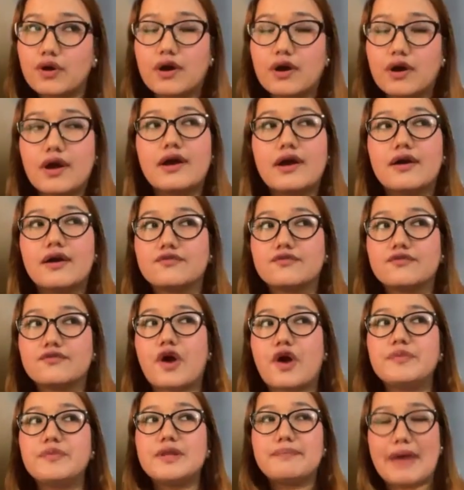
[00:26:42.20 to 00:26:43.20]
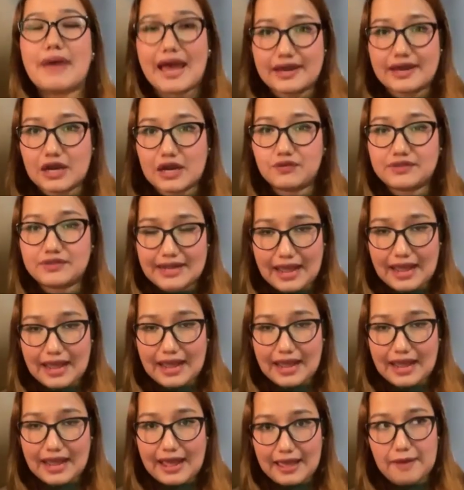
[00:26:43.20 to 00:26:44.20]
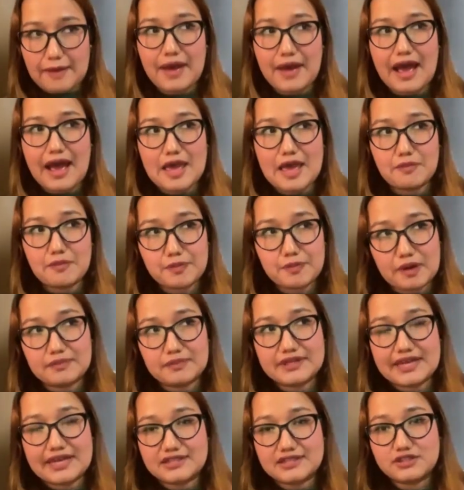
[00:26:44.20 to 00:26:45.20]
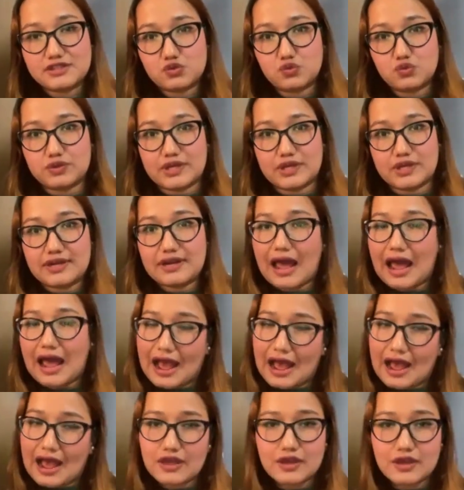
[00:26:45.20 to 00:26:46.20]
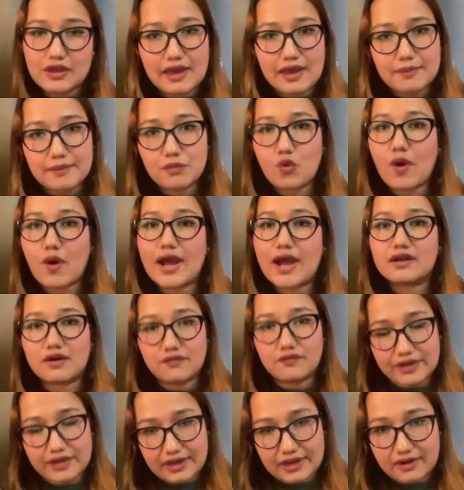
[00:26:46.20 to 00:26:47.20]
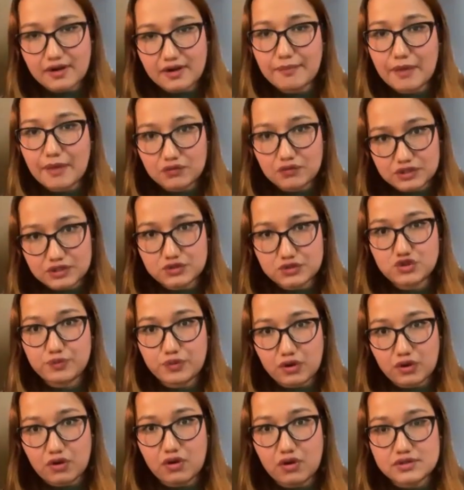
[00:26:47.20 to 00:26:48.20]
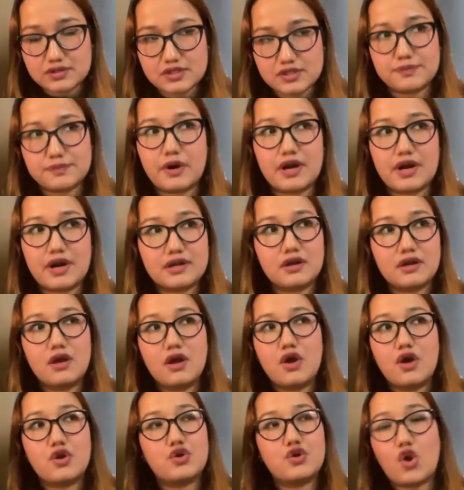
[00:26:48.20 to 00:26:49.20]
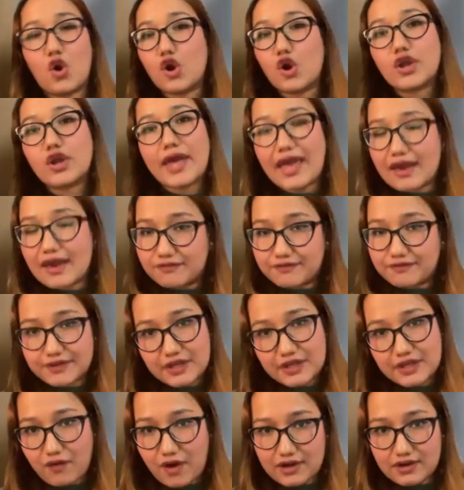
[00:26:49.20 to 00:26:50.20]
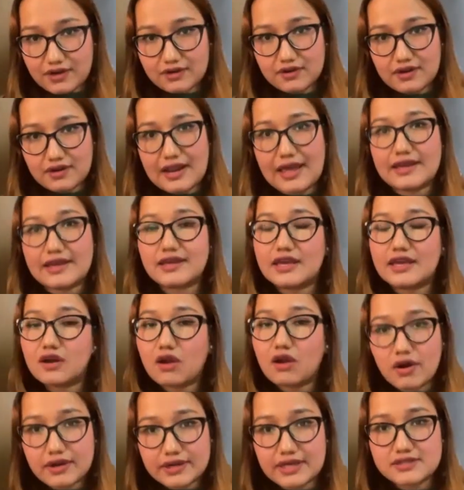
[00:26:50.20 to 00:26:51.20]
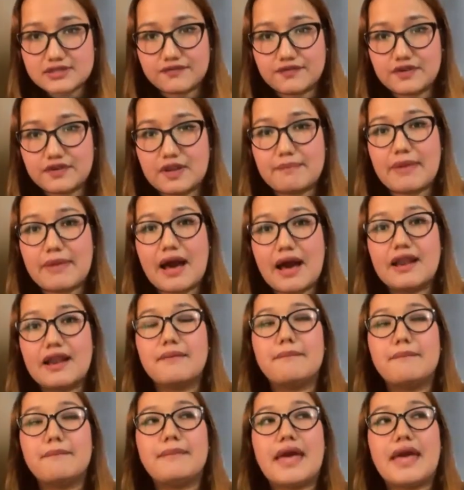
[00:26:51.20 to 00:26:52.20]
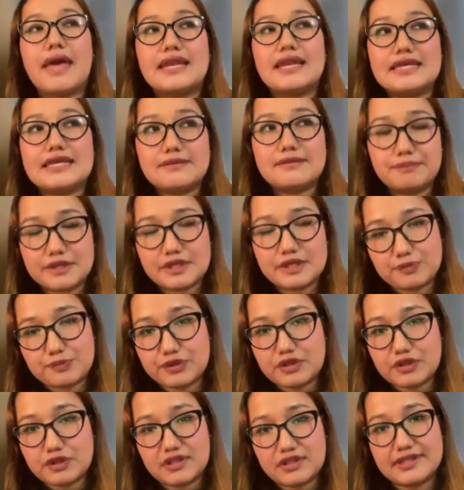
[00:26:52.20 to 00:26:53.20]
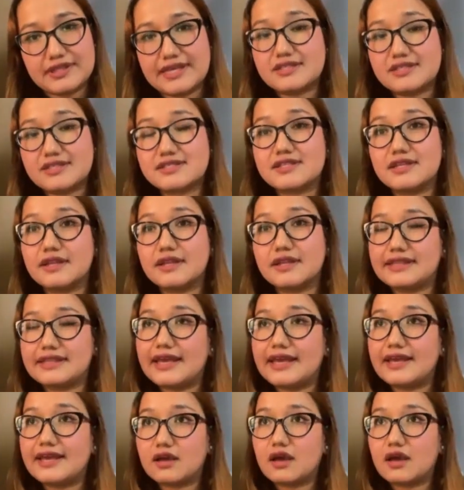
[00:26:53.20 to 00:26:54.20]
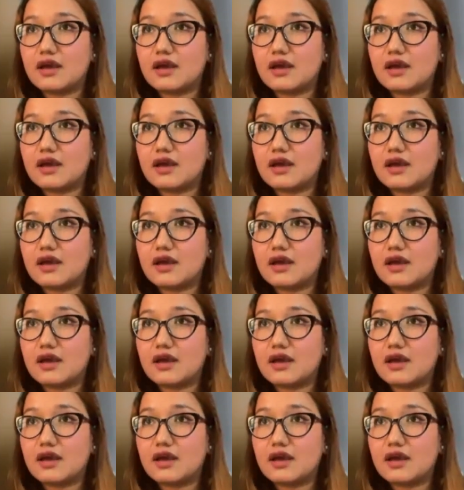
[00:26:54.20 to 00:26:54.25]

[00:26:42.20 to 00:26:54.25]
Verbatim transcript: uh, from the background that I, I, am i am a public health student i am quite aware about the tuberculosis but not everyone like in context of nepal many people they they